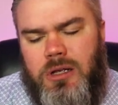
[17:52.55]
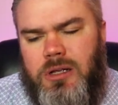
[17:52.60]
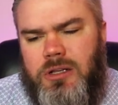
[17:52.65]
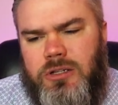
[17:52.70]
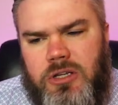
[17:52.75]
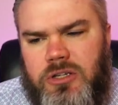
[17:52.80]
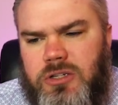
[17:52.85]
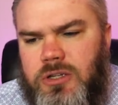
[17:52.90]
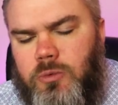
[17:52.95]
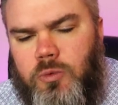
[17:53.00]

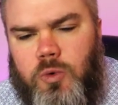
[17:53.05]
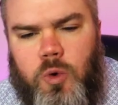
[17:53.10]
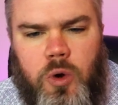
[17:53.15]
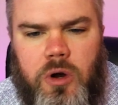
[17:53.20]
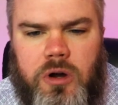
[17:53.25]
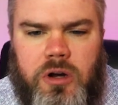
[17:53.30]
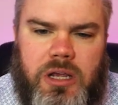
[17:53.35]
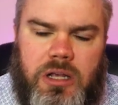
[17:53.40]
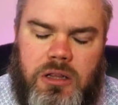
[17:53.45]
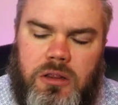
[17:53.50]
It's just a
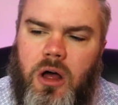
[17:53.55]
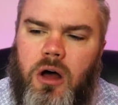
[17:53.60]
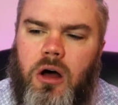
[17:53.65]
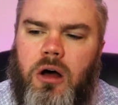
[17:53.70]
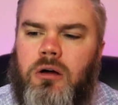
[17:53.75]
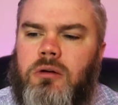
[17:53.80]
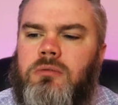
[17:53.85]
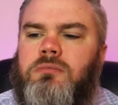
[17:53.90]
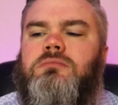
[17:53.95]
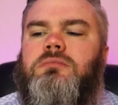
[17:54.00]
quirky
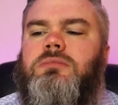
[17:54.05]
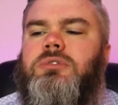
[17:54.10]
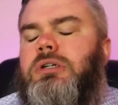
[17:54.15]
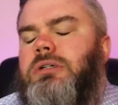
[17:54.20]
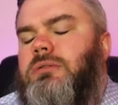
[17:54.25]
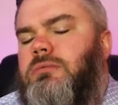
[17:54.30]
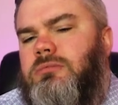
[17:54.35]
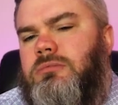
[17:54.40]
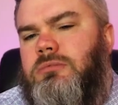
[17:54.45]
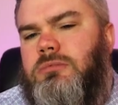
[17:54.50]
law.
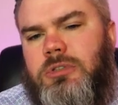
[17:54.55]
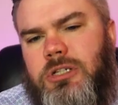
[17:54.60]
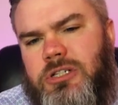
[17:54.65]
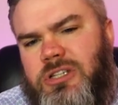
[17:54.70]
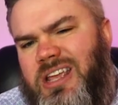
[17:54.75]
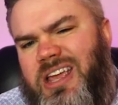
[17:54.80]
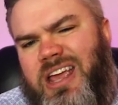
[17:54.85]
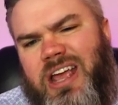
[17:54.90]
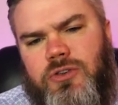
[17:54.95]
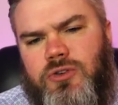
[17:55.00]
So
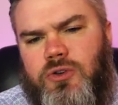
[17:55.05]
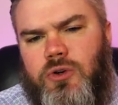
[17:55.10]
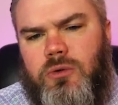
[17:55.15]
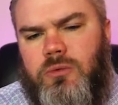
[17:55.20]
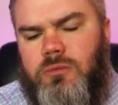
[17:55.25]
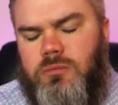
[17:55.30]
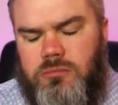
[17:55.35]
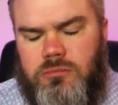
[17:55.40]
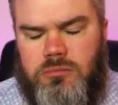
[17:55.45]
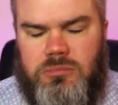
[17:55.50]
just in case
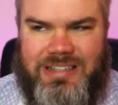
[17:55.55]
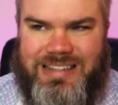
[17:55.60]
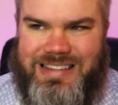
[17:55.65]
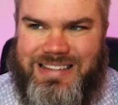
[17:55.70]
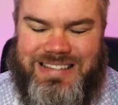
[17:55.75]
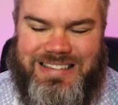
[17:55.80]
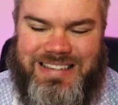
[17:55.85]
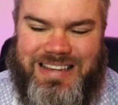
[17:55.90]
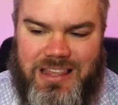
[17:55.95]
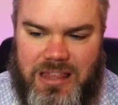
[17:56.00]
you
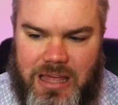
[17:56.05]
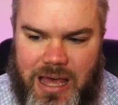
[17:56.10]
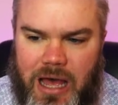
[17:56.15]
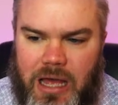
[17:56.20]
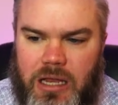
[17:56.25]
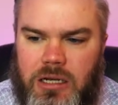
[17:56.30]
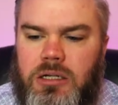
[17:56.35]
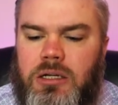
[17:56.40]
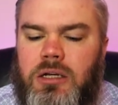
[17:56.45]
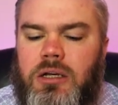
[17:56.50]
see
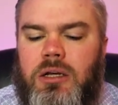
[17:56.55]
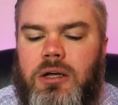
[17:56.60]
that,